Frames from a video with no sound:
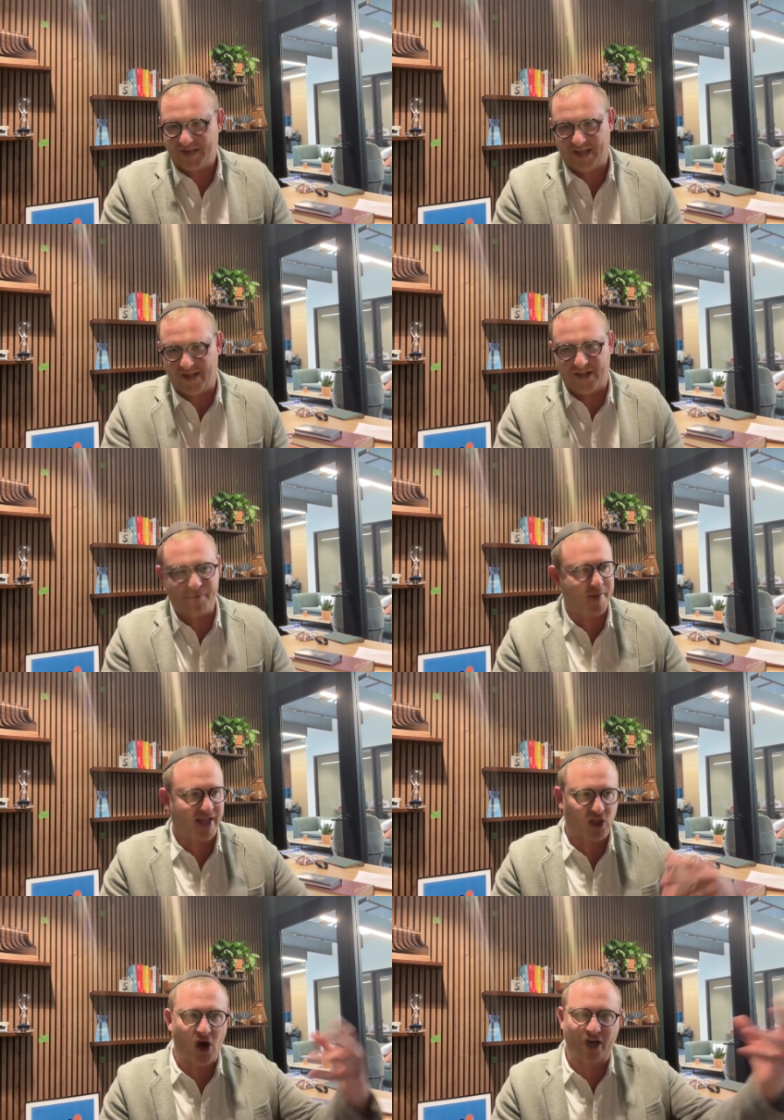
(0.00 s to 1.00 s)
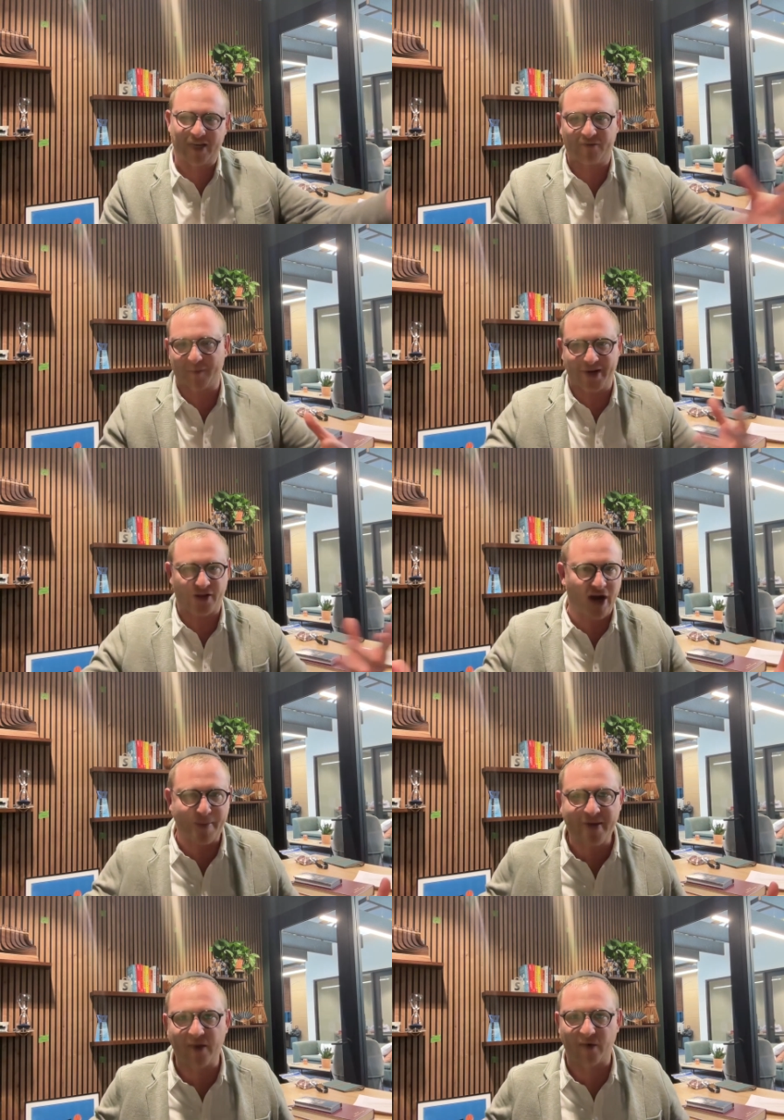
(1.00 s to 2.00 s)
eh, maybe they logged in from another
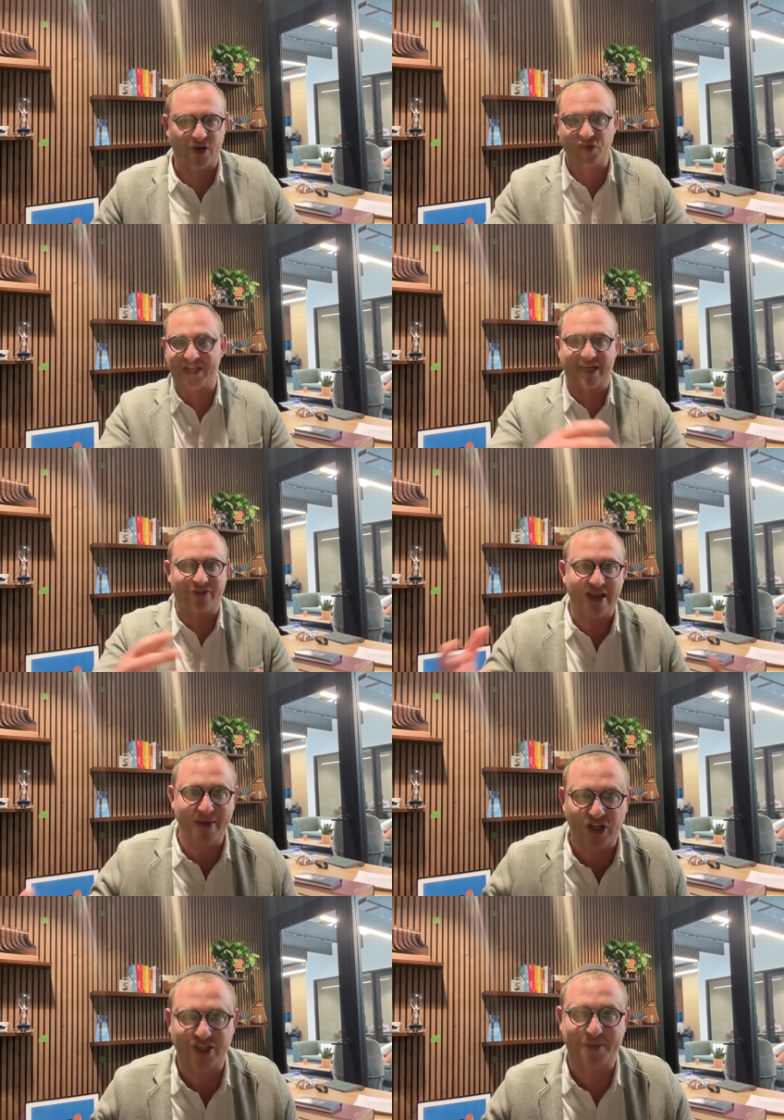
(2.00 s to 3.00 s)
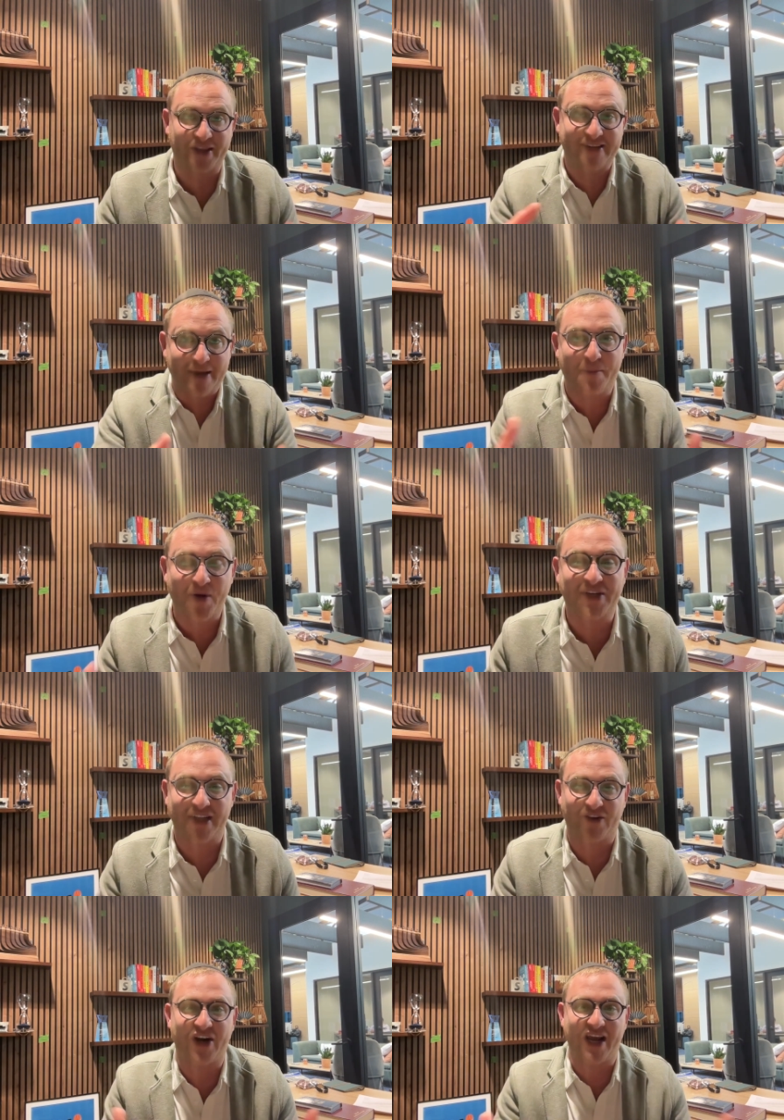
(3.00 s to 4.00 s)
IP or they're using a different email address, but the same
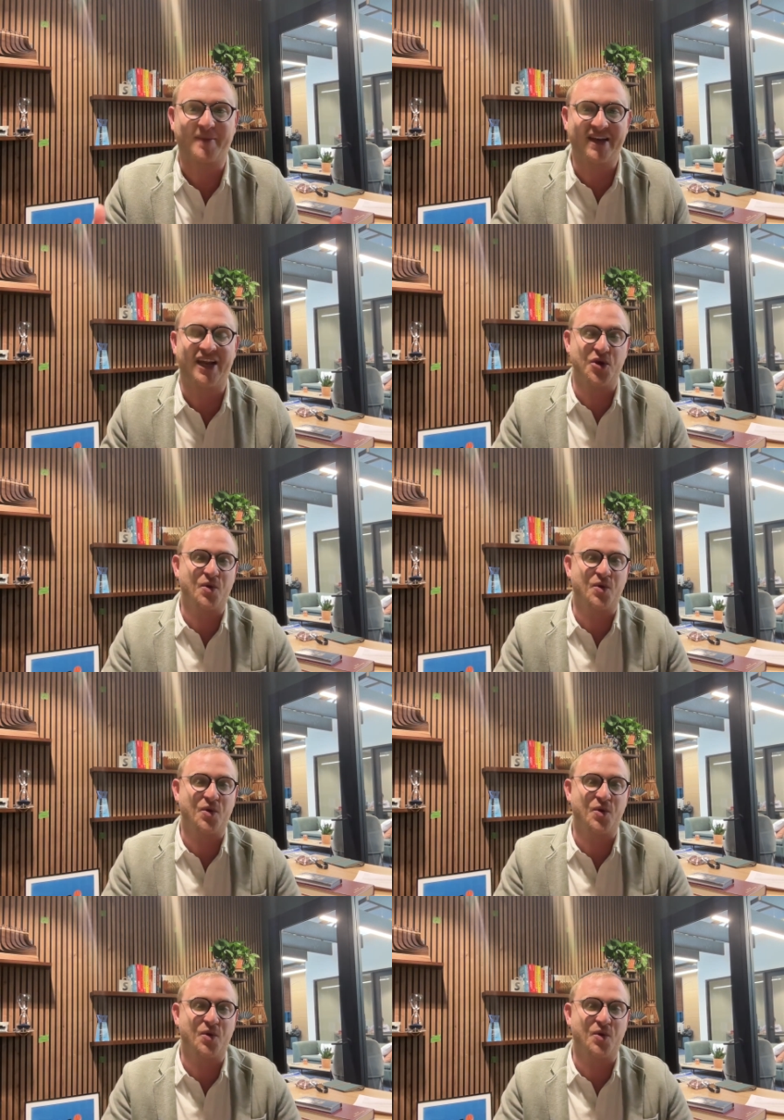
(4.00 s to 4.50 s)
person, they've already opted in.